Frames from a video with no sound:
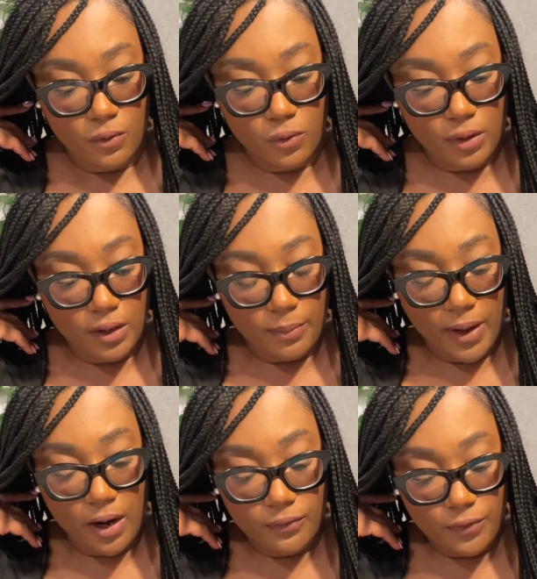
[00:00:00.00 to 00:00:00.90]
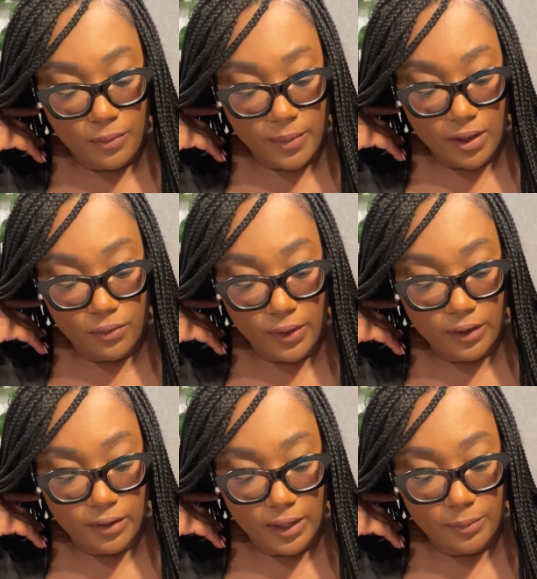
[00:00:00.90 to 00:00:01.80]
Or a powerful male
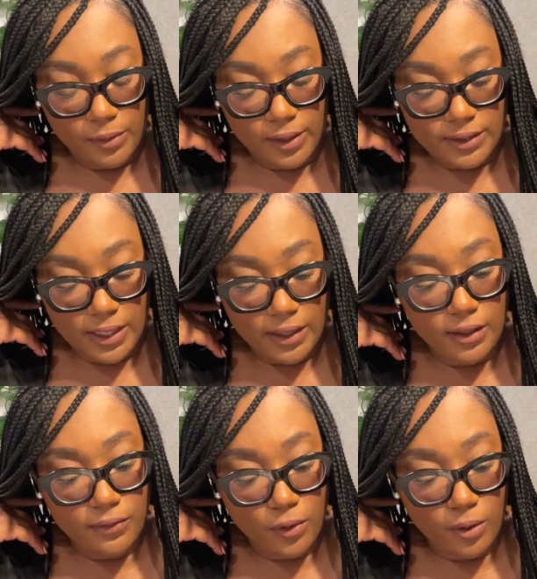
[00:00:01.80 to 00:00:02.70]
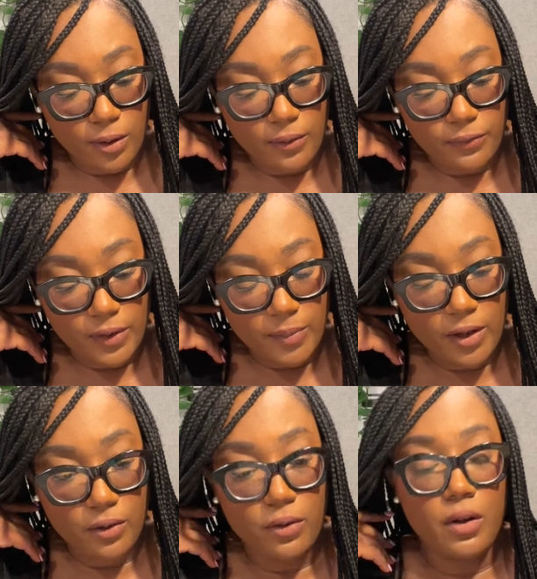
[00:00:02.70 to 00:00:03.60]
record label executive or a
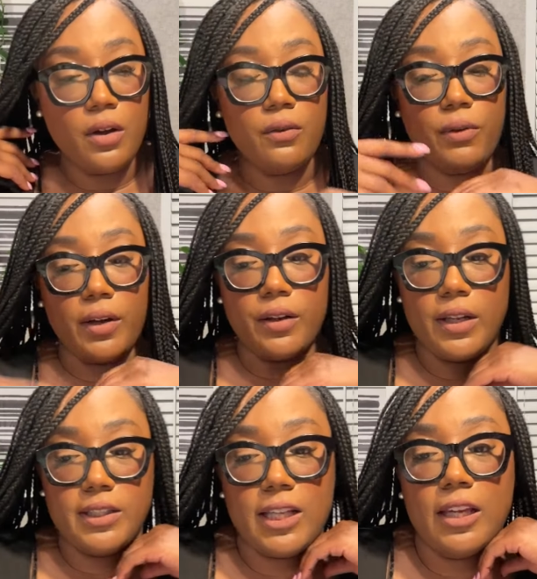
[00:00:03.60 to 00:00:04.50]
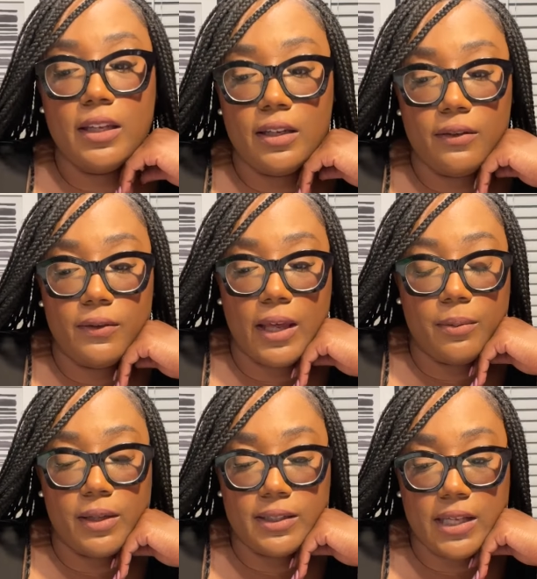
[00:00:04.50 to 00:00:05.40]
female record executive,
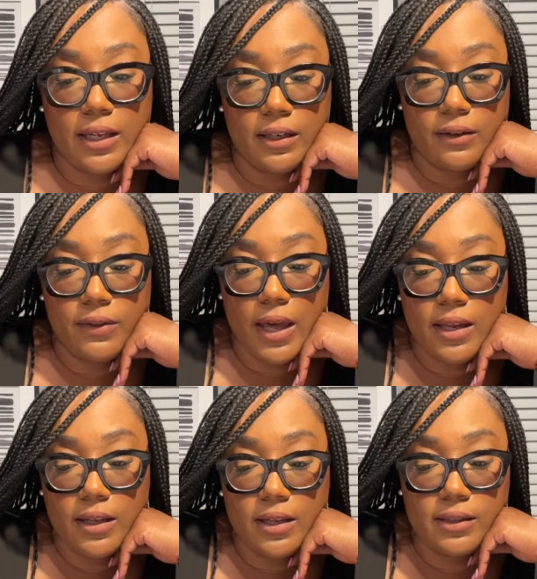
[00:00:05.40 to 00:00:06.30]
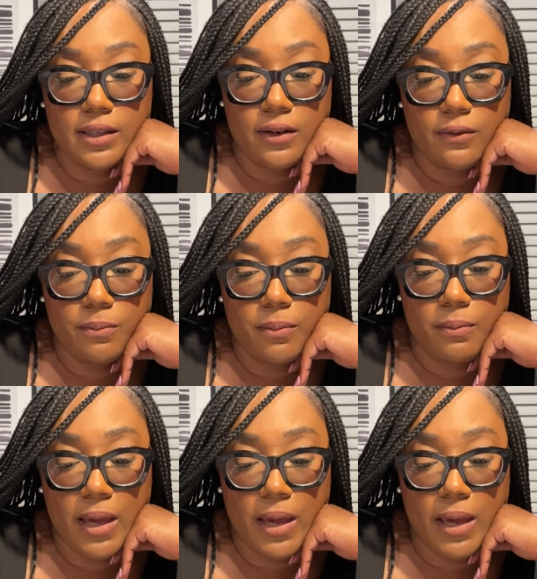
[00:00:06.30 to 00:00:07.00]
label executive that is in